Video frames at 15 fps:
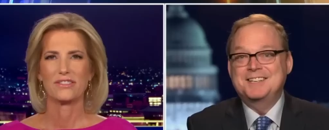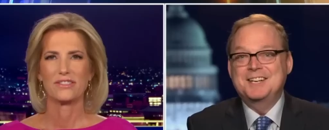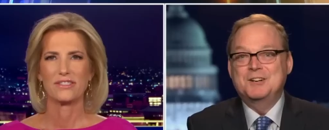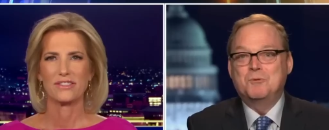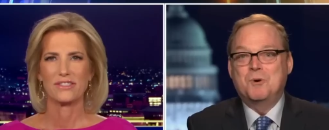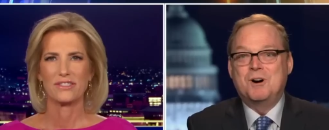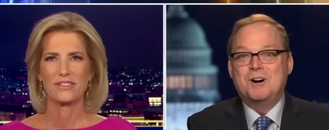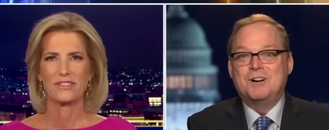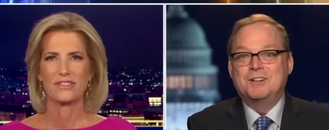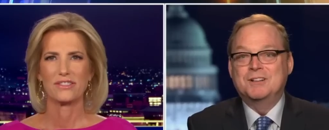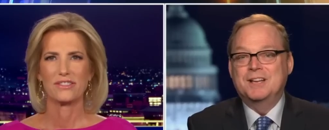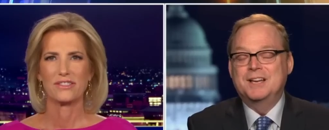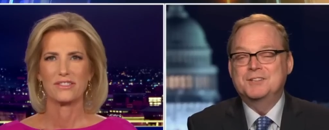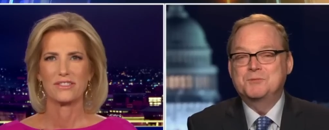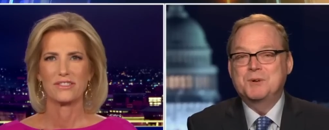Speaker 1: hit a
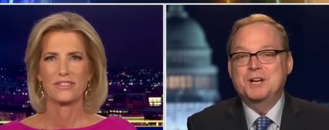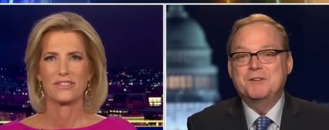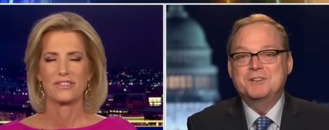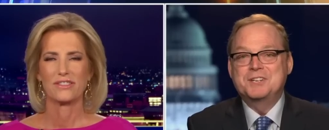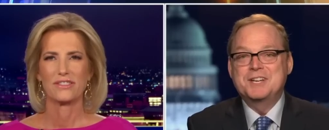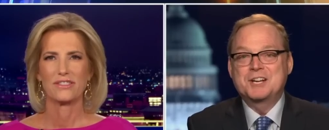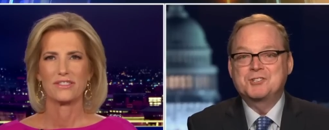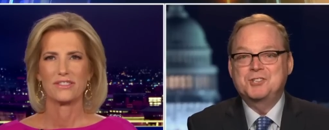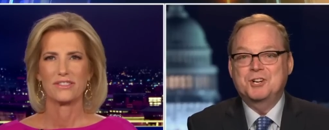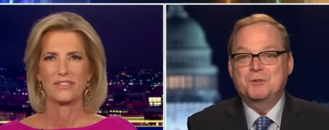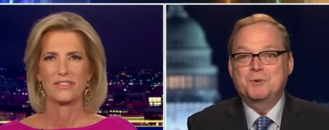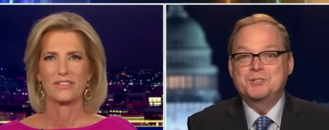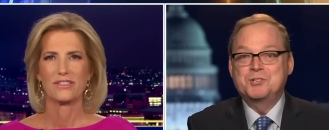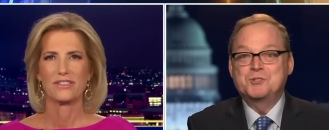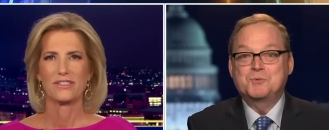wall as we go into next
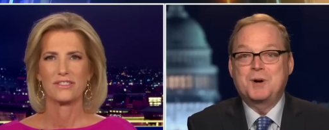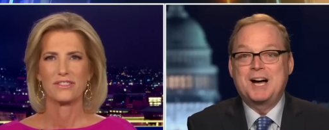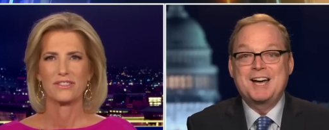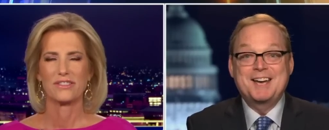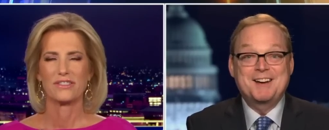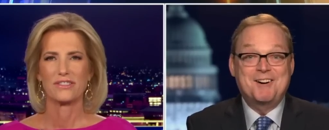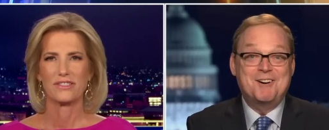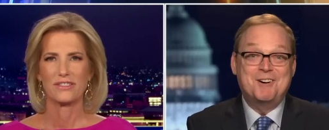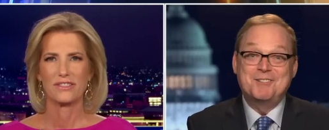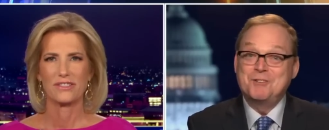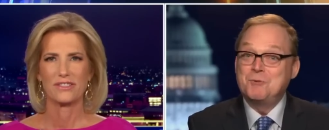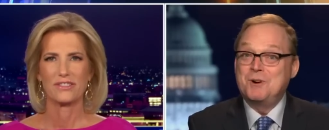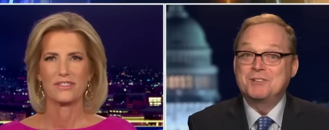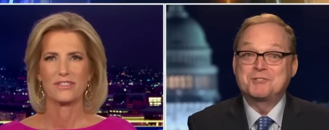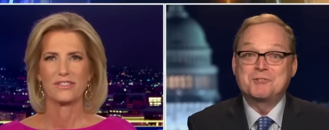year, which is why all
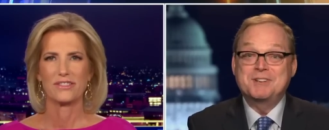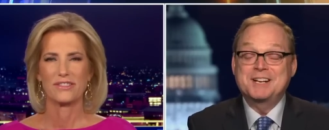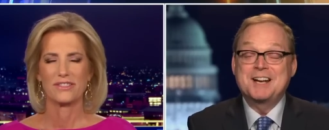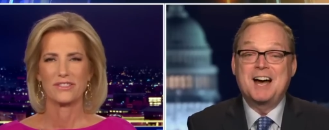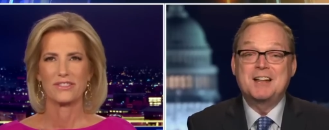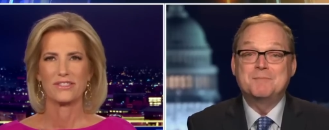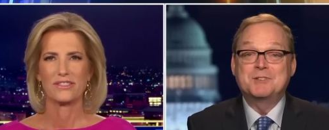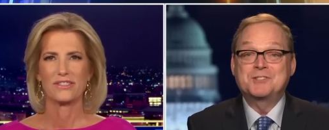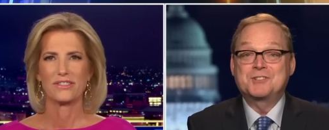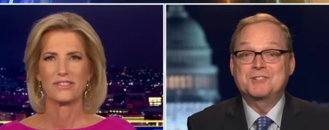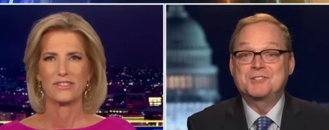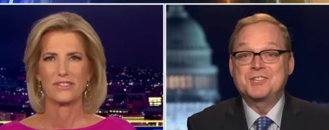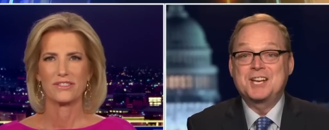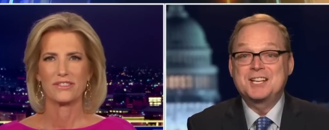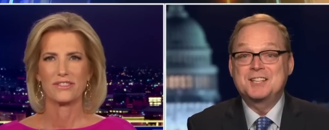the Wall Street economists
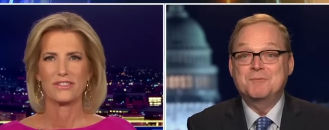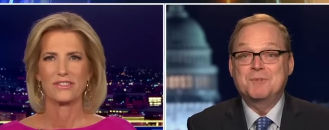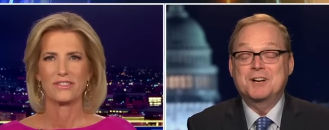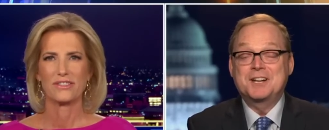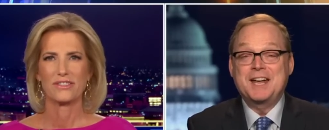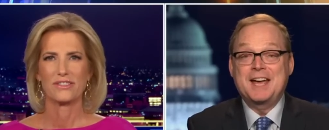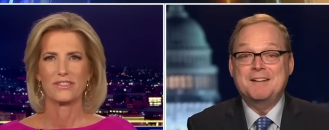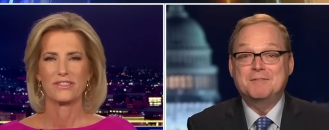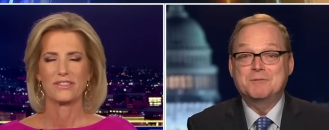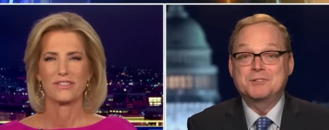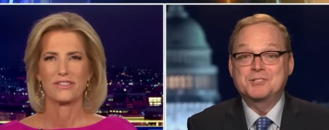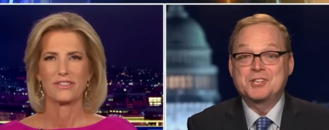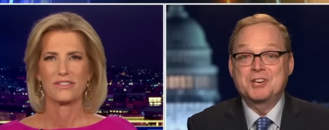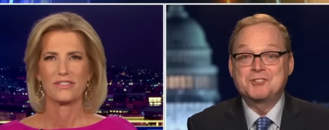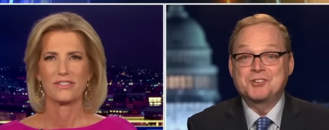are saying that we're going to have a
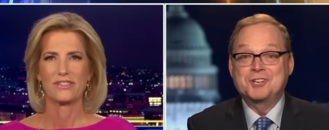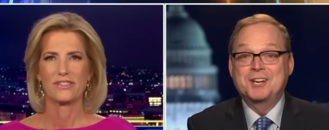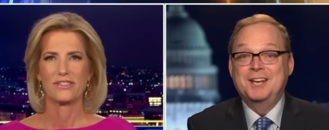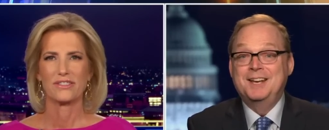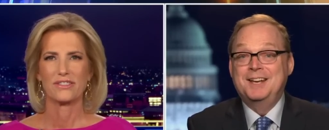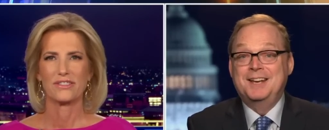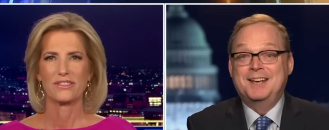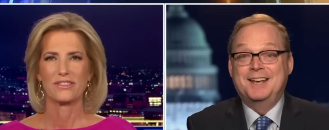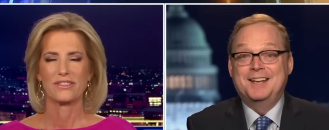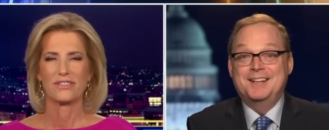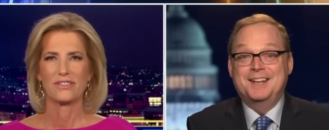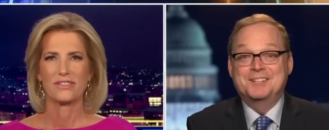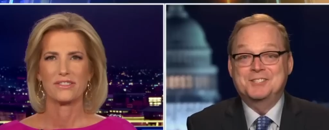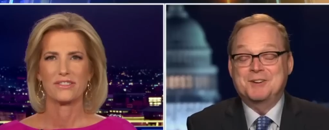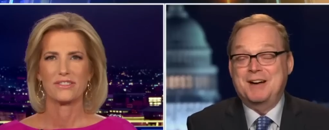recession.
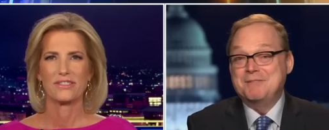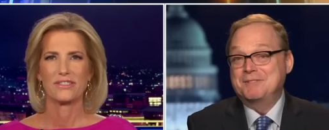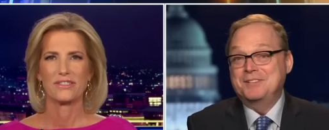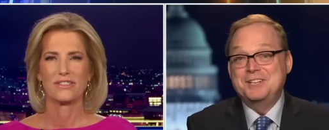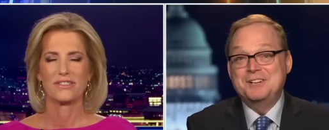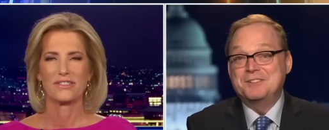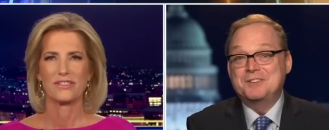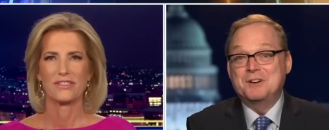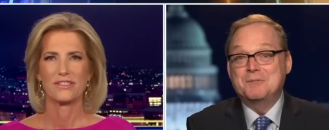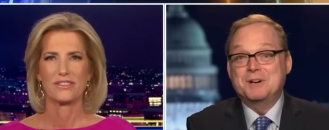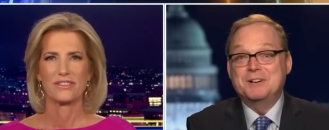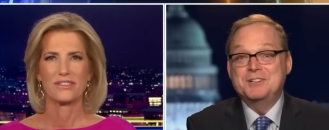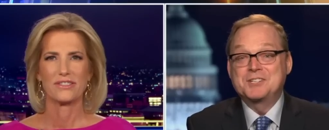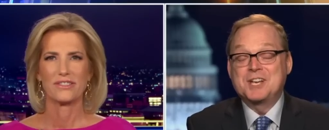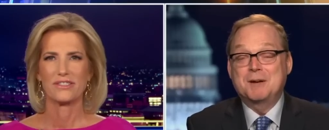And, and, so I really don't know
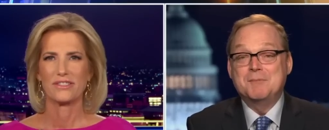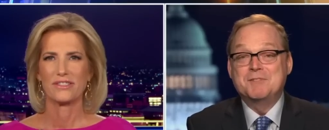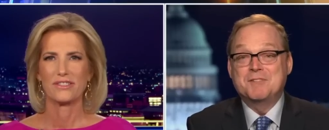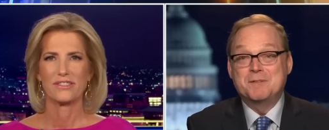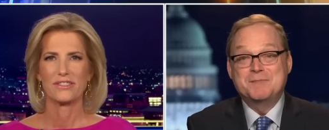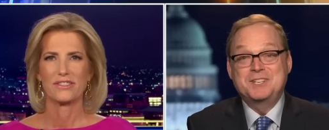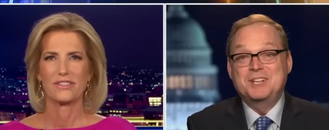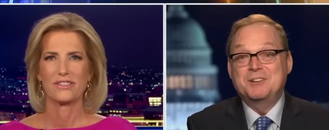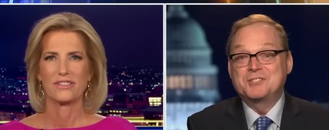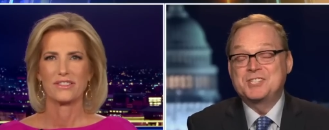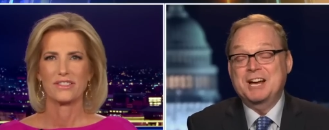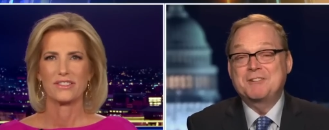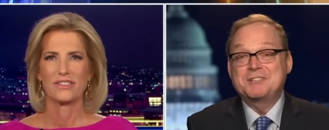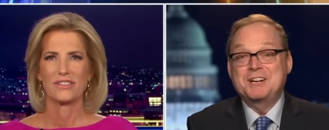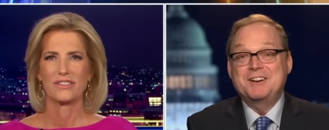where he's coming from. And, you know,
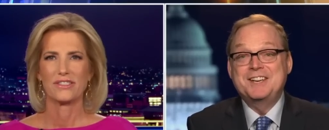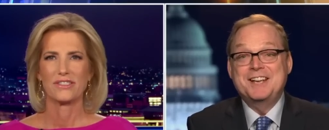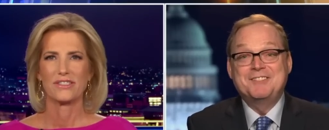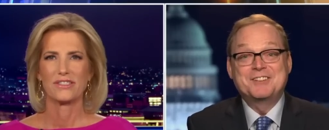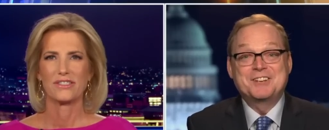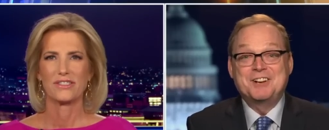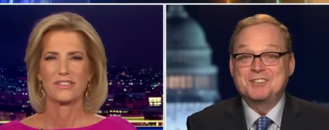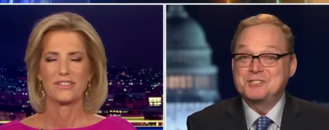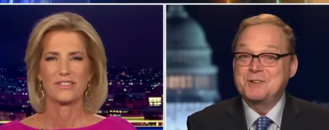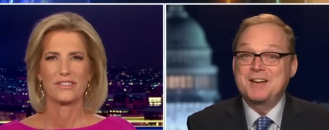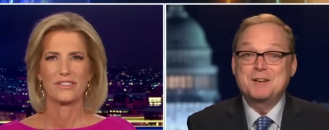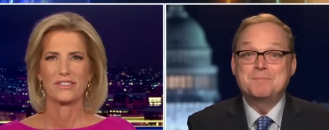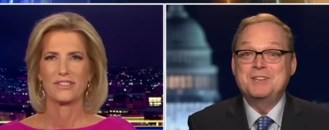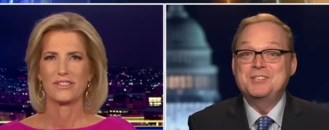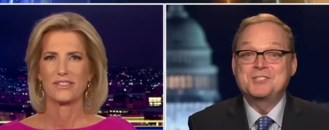Secretary Yellen also
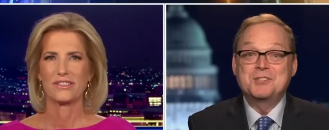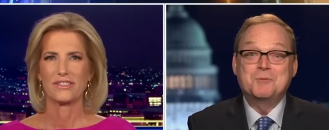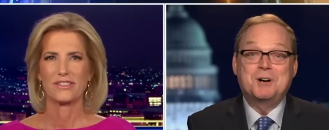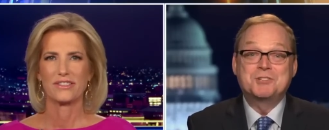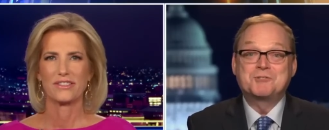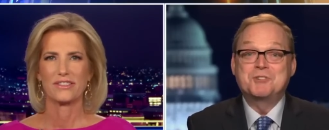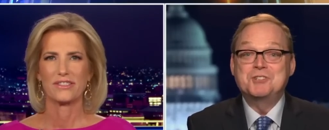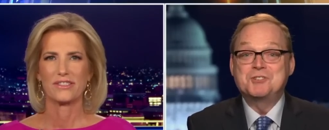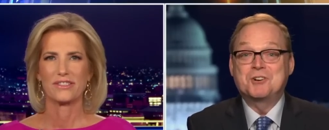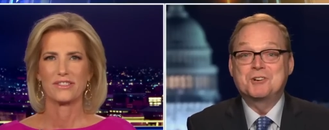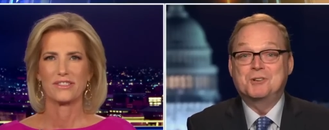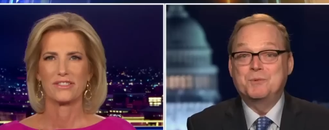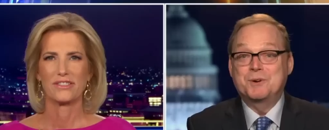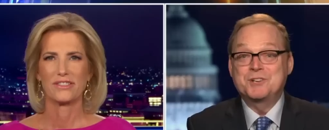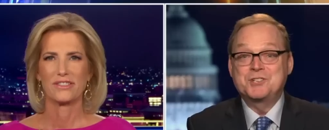had a piece of the Wall Street
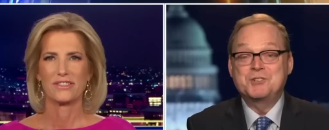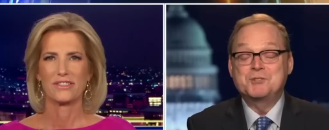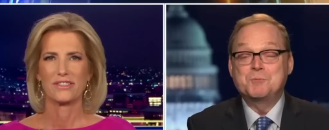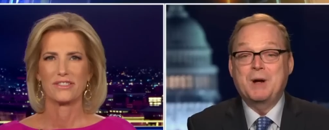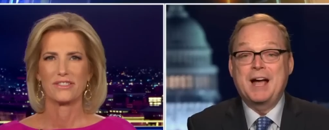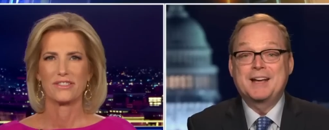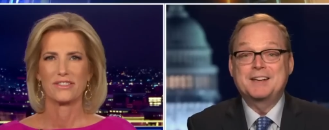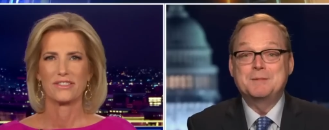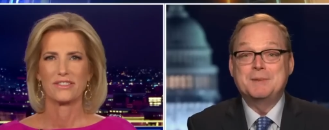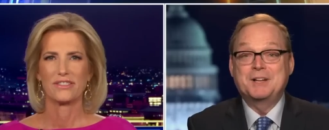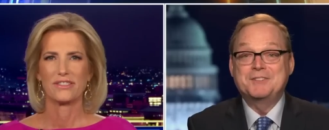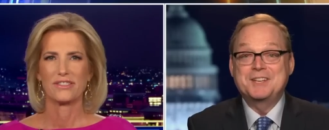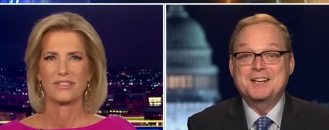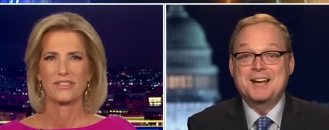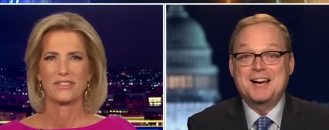Journal where she was bragging
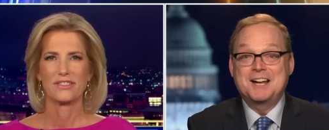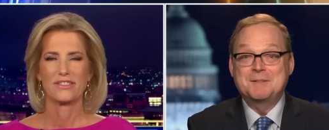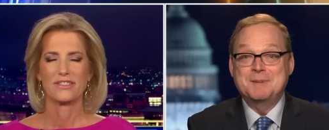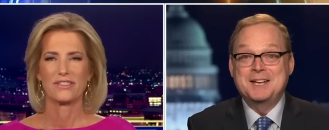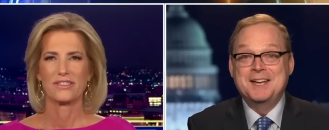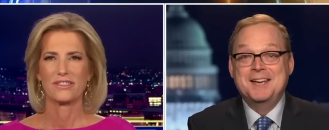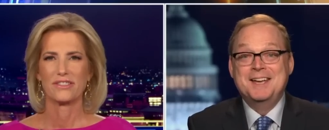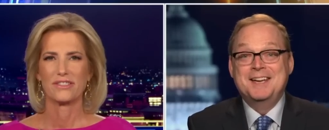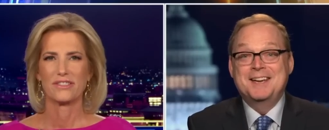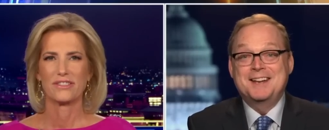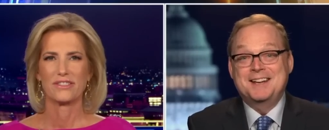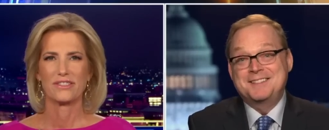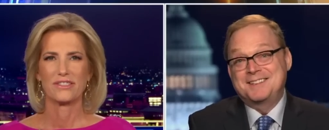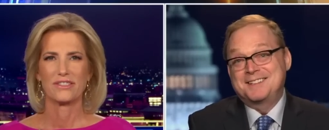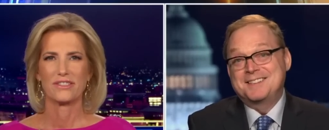about the economy.
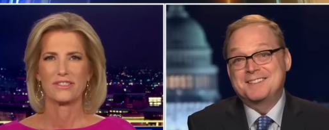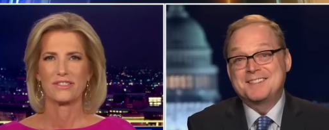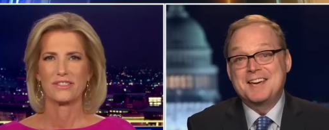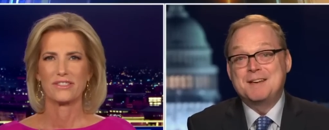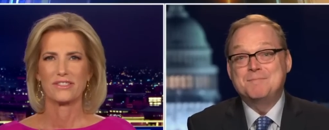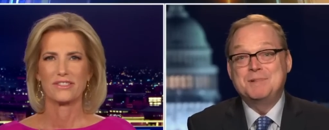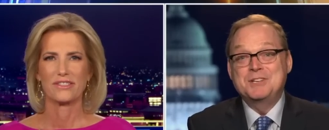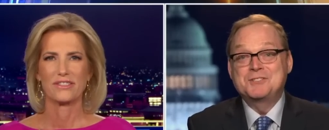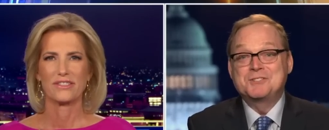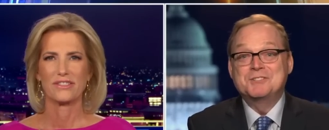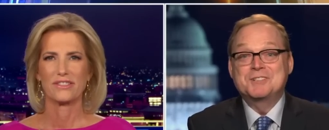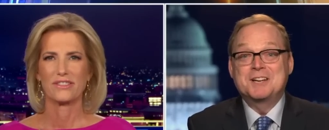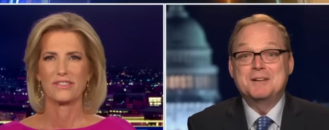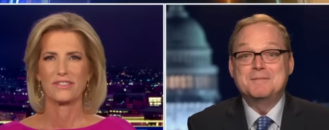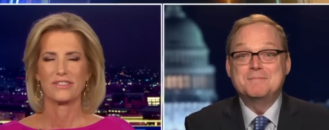And I think that that piece
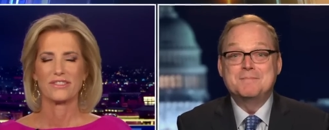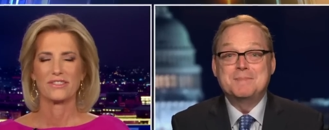will come